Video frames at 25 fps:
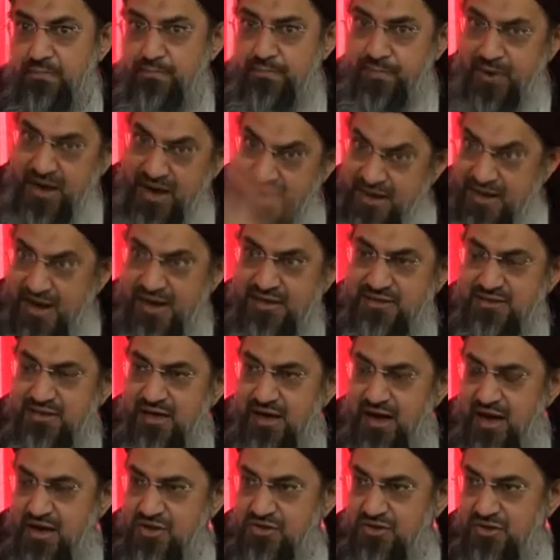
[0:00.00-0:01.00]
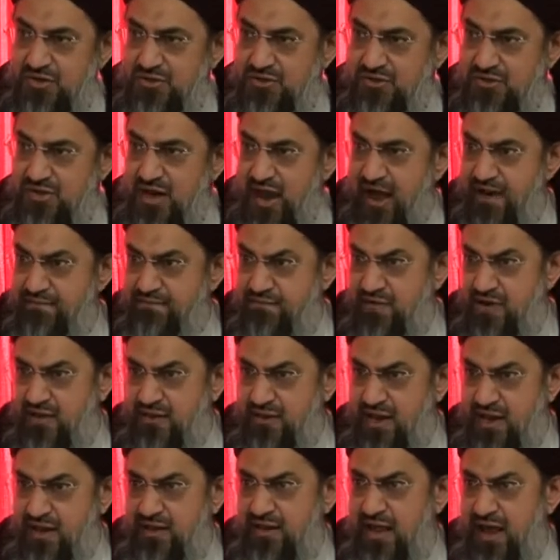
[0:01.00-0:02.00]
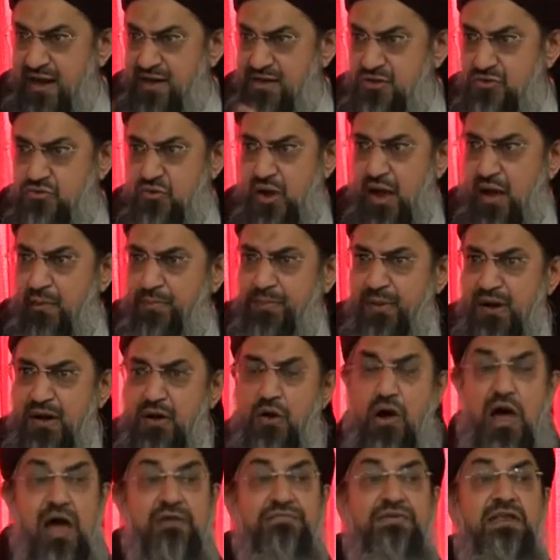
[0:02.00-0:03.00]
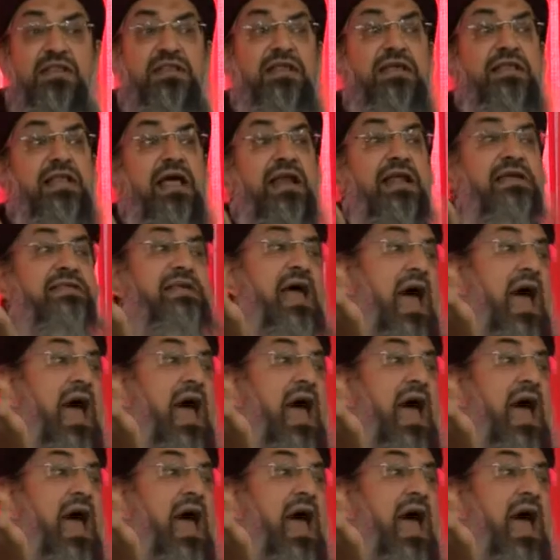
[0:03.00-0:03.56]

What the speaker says: predestinations, everything that is to happen, everything that has